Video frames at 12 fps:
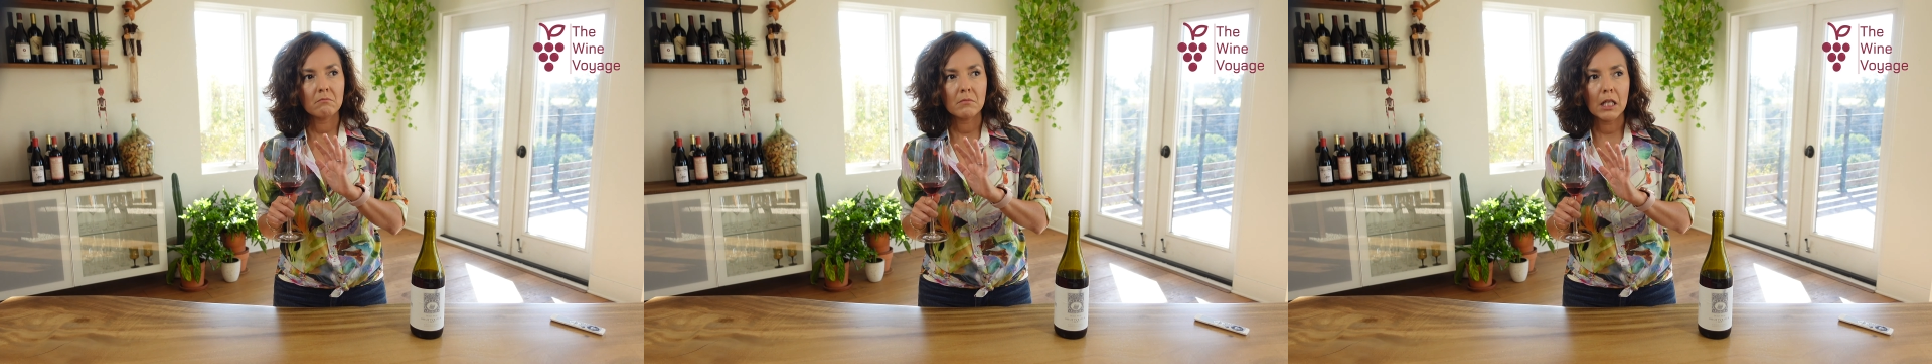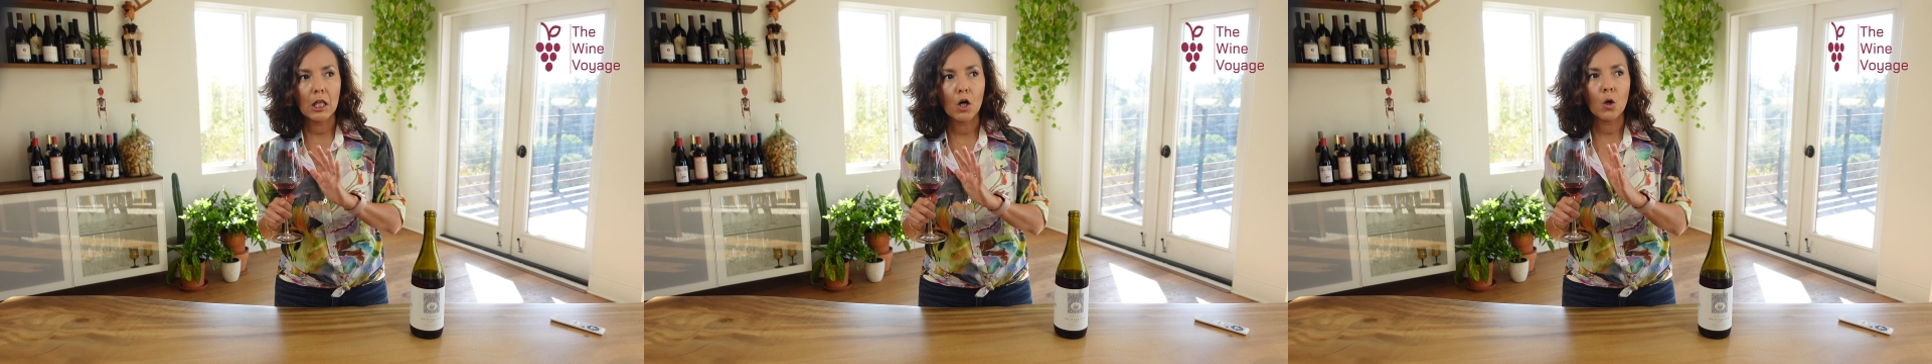
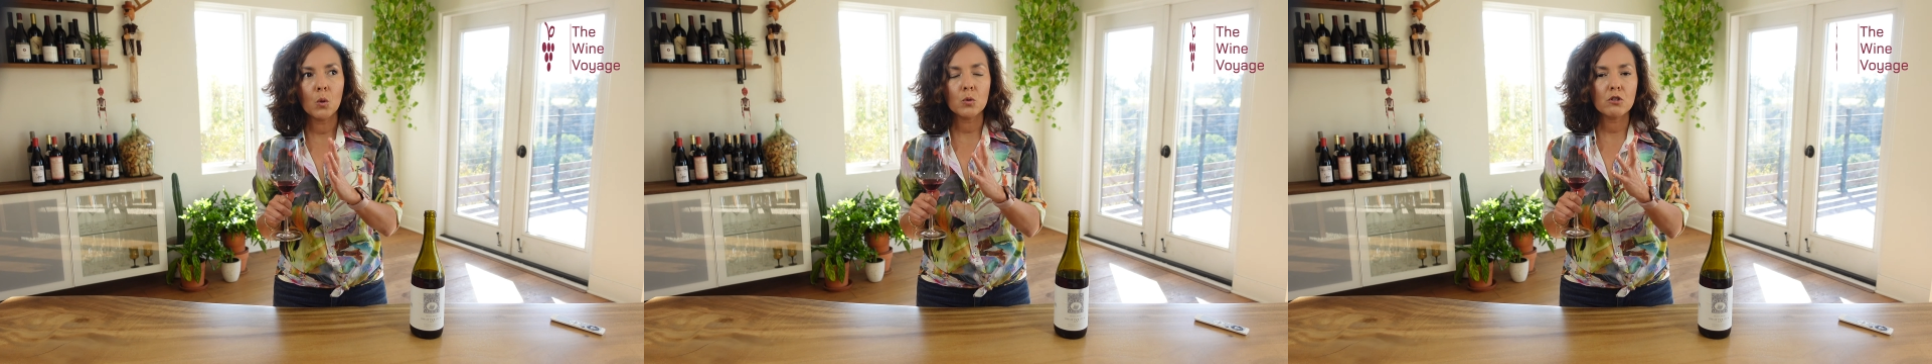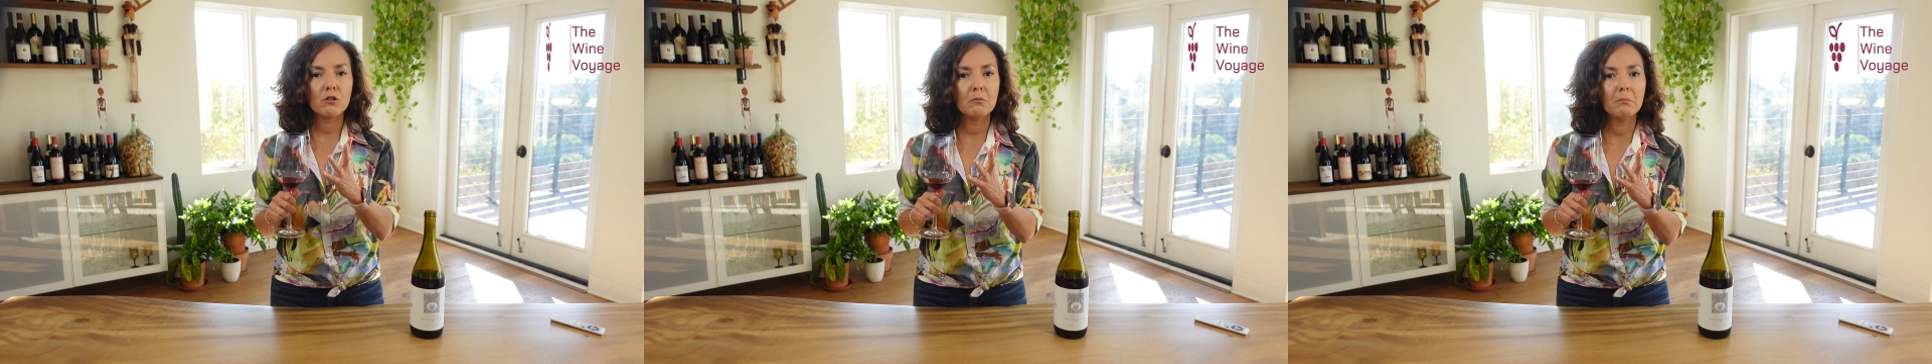
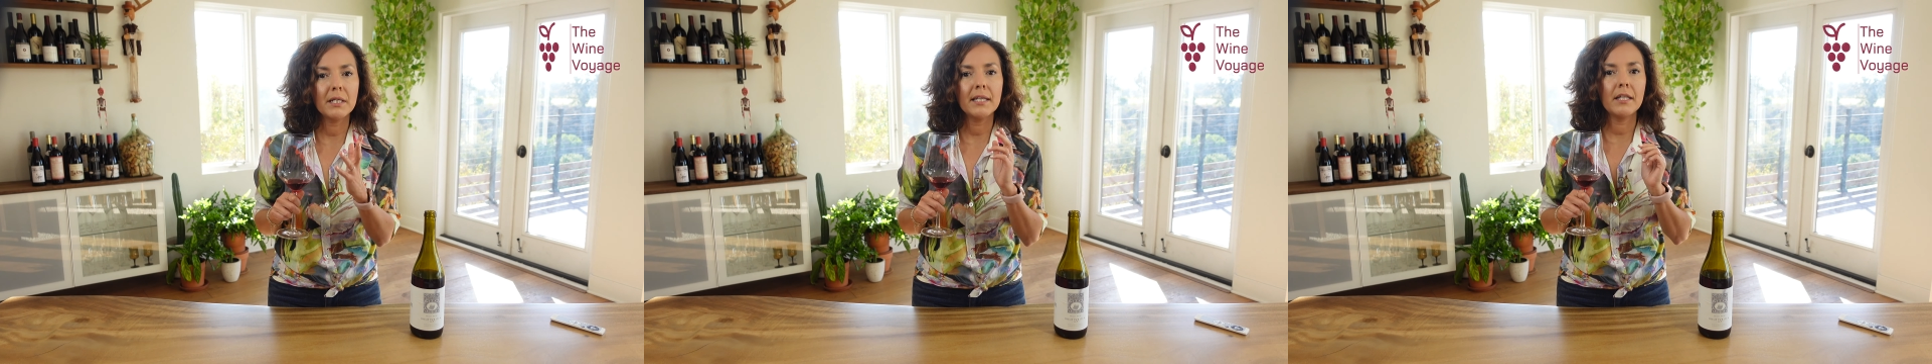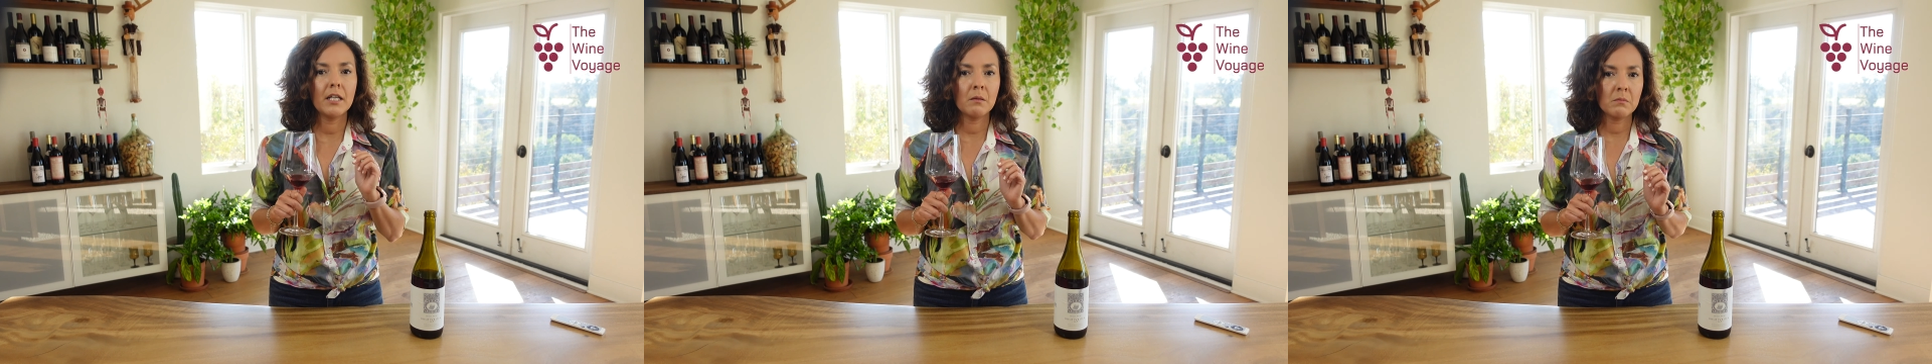low to
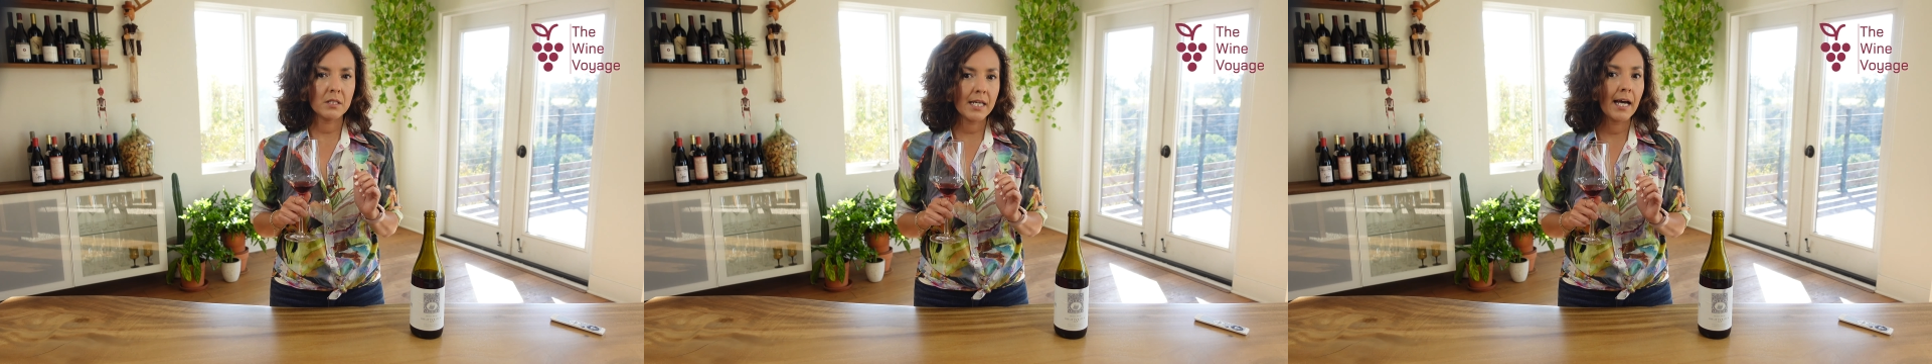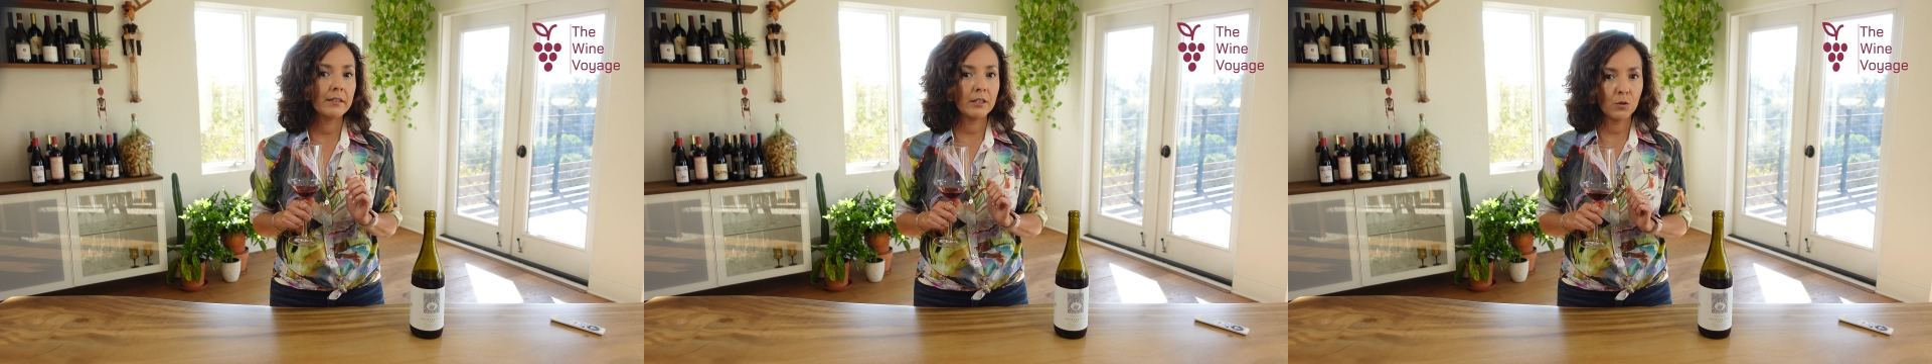medium
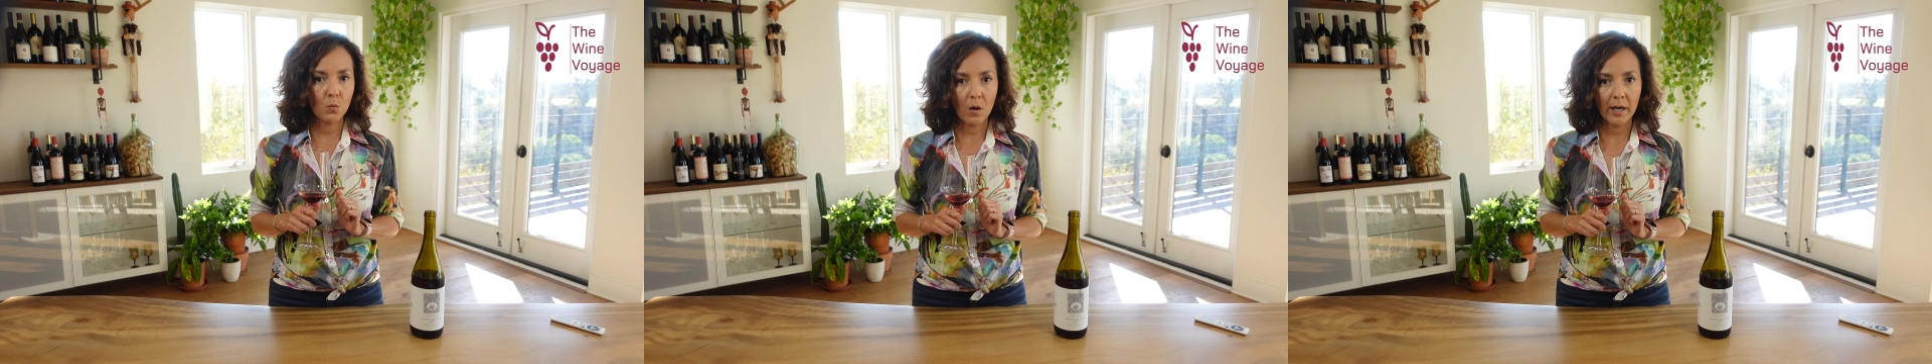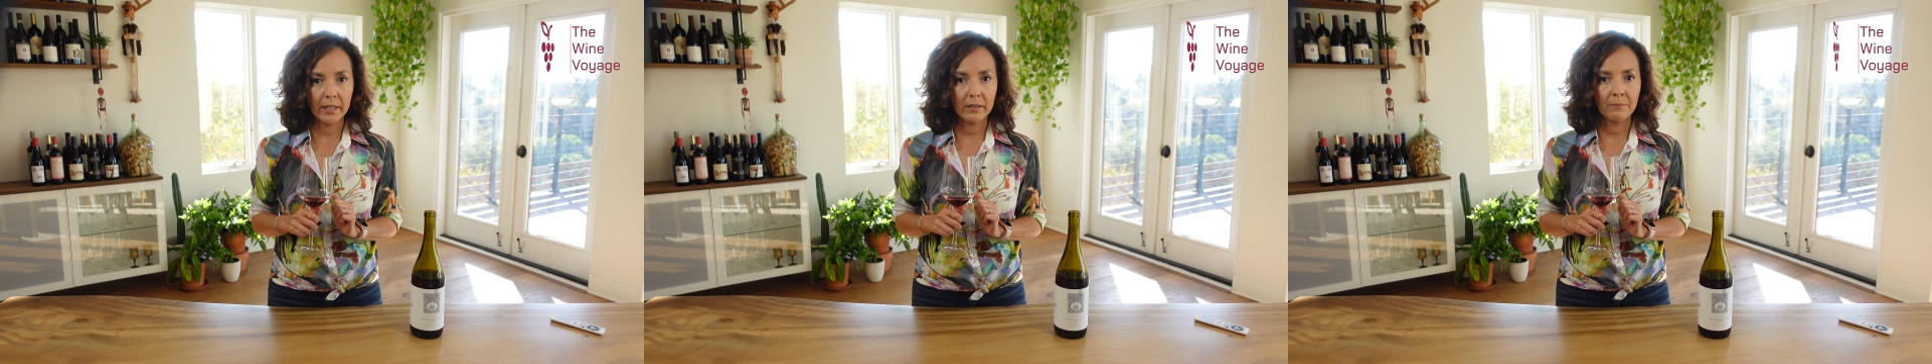tannin
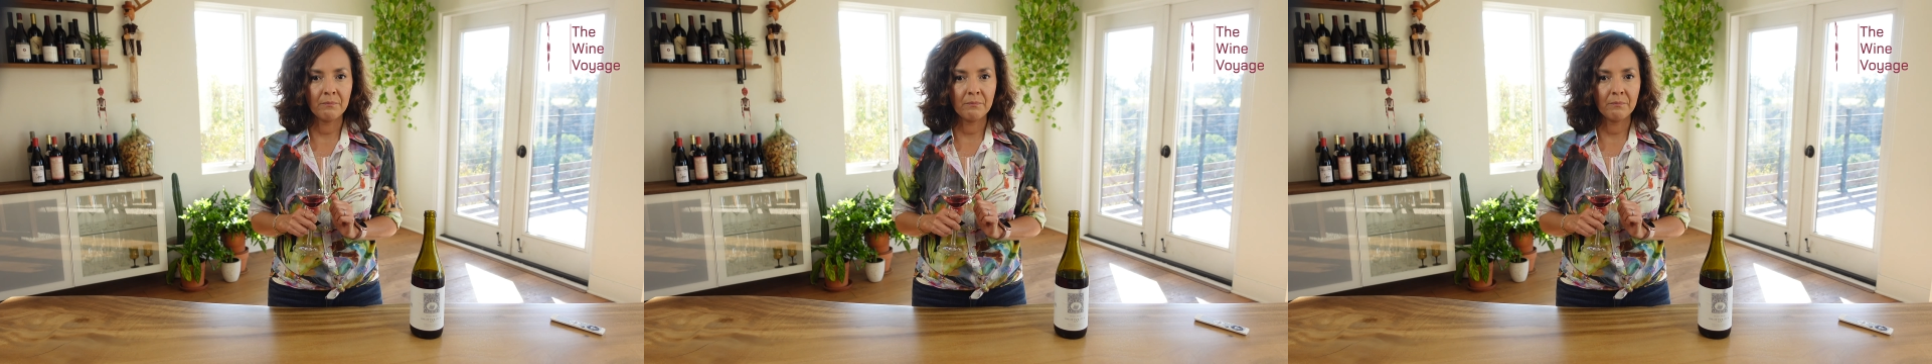wine.